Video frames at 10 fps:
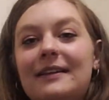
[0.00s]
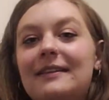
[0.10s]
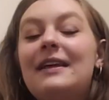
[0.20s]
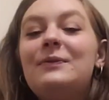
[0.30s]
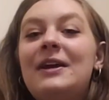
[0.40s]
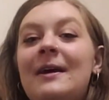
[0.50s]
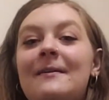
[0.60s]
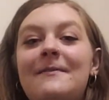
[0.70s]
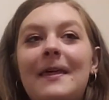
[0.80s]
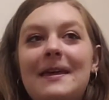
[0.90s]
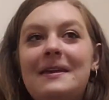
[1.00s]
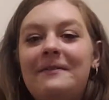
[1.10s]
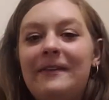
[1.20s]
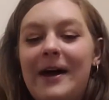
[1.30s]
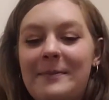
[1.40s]
Then we have the E
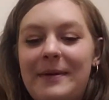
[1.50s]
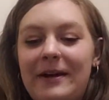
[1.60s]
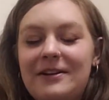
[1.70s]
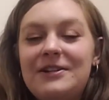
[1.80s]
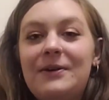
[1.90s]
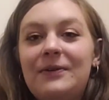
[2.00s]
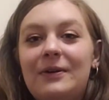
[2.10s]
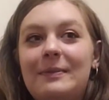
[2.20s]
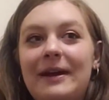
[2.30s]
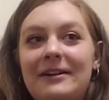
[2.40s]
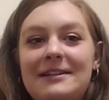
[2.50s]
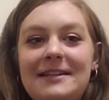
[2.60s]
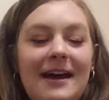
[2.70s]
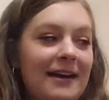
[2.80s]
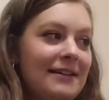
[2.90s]
flat baritone or bari
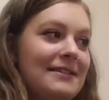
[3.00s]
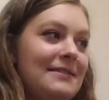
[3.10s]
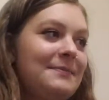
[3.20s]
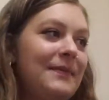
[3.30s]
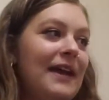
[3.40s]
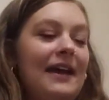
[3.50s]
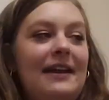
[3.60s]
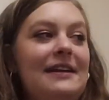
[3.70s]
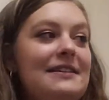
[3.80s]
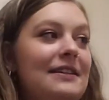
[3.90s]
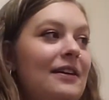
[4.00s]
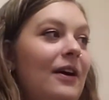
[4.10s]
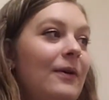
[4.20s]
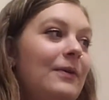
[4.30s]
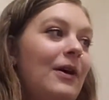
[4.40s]
sax, and
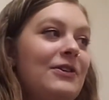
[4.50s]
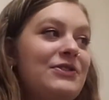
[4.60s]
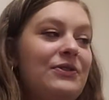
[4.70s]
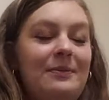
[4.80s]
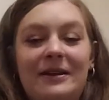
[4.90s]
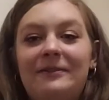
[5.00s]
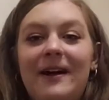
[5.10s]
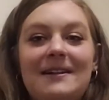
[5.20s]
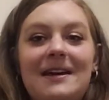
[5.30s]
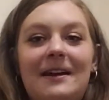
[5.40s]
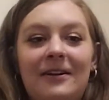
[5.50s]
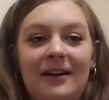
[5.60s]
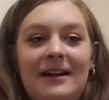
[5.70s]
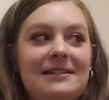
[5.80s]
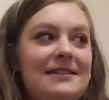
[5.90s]
also the B flat tenor,
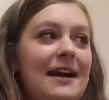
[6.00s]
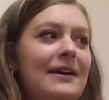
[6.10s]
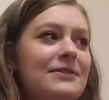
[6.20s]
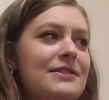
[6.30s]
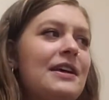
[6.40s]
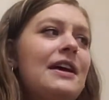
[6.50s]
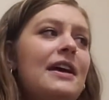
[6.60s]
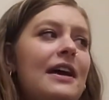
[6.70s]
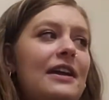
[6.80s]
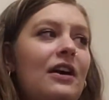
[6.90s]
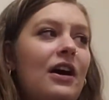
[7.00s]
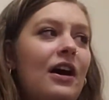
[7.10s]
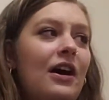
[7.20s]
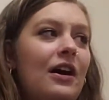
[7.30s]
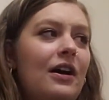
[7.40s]
it sounds a
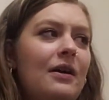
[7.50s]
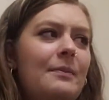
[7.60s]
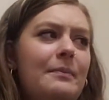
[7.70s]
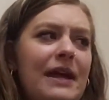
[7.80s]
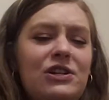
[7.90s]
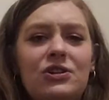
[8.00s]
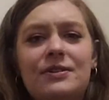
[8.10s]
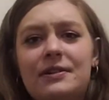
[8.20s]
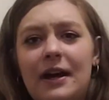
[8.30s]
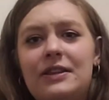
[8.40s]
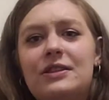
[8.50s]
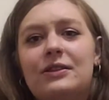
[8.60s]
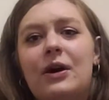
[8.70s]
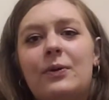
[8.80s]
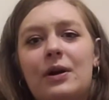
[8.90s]
major 9th
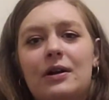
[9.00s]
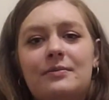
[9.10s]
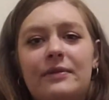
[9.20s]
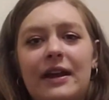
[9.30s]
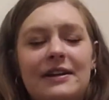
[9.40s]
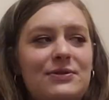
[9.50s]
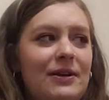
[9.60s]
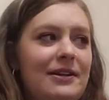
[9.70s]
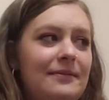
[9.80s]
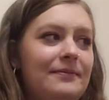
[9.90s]
lower than it's written.